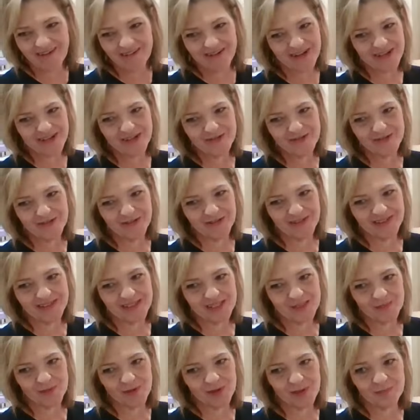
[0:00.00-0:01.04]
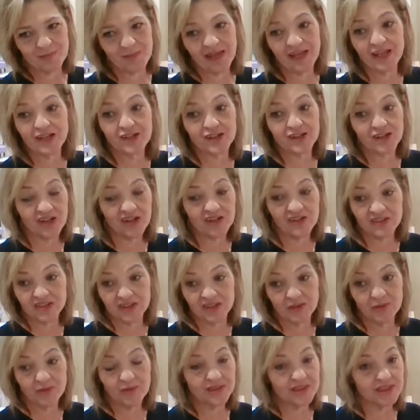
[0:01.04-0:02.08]
are you doing this morning, man? Girl,
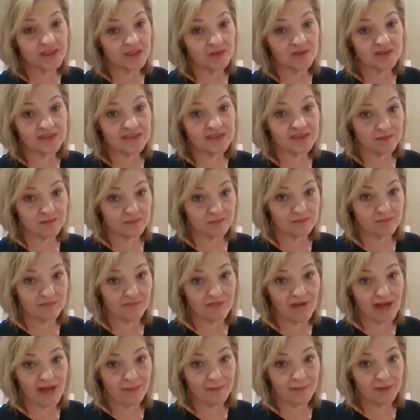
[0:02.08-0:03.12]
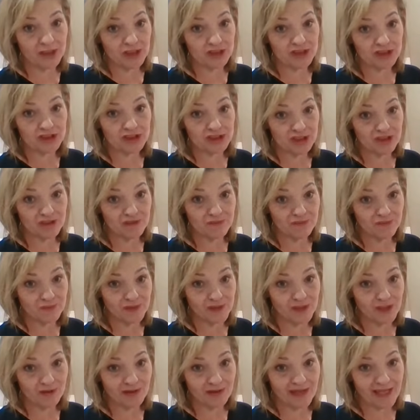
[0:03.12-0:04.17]
you are doing some fabulous stuff with
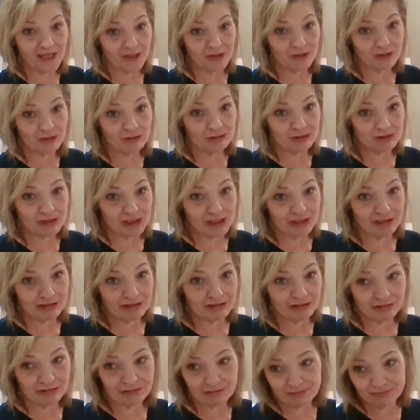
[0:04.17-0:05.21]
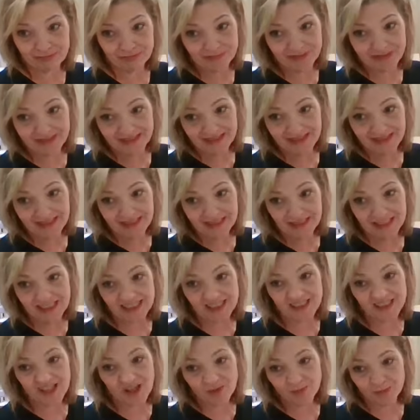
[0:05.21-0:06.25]
all that crocheting, girl.
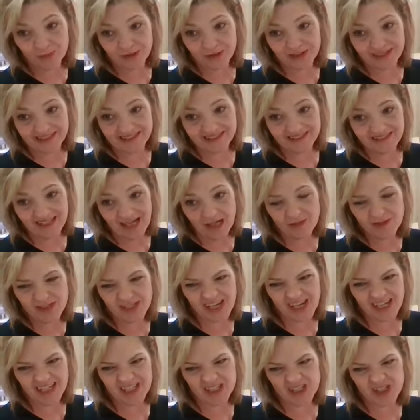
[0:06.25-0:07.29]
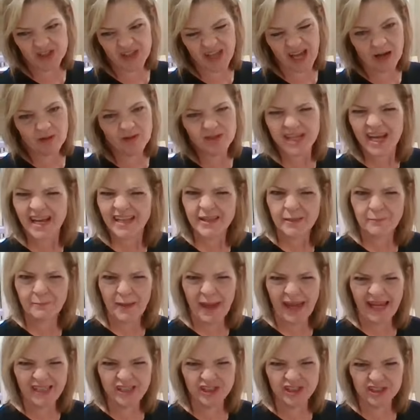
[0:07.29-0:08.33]
It's so pretty. I wish I could do that. I wish I had the
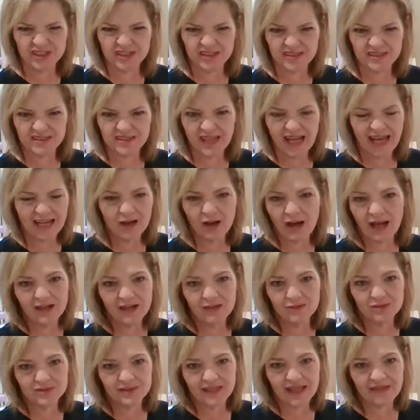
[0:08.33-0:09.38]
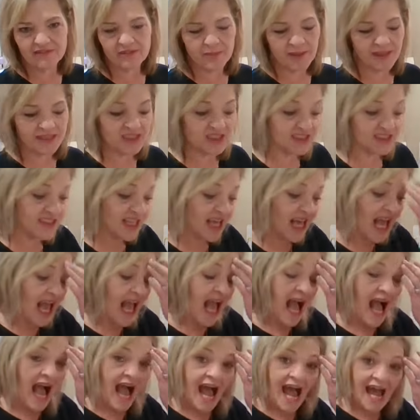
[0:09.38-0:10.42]
patience. I don't have the patience.
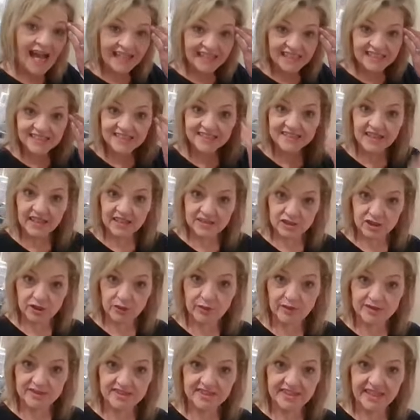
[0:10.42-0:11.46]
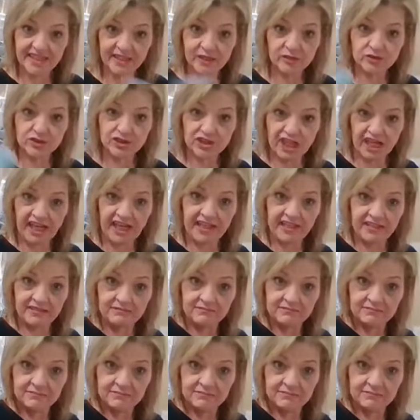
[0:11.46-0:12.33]
I could do a single chain.